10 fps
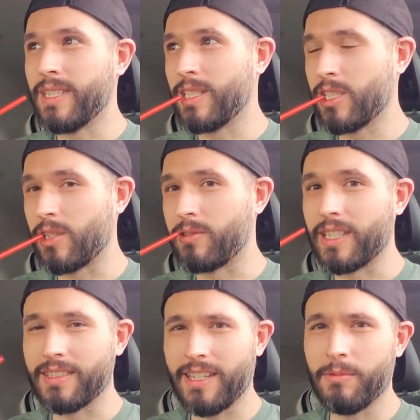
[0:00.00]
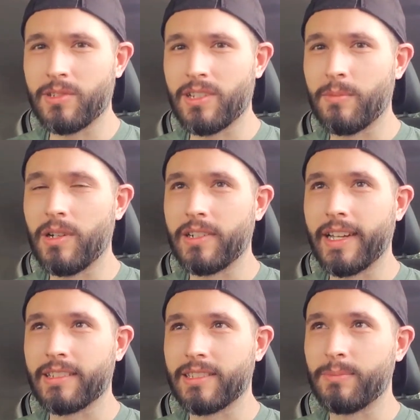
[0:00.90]
so that sandwich I bought I
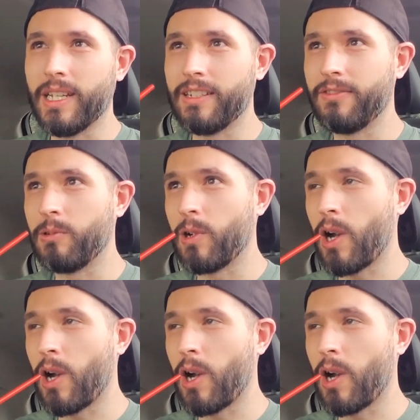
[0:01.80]
actually paid for.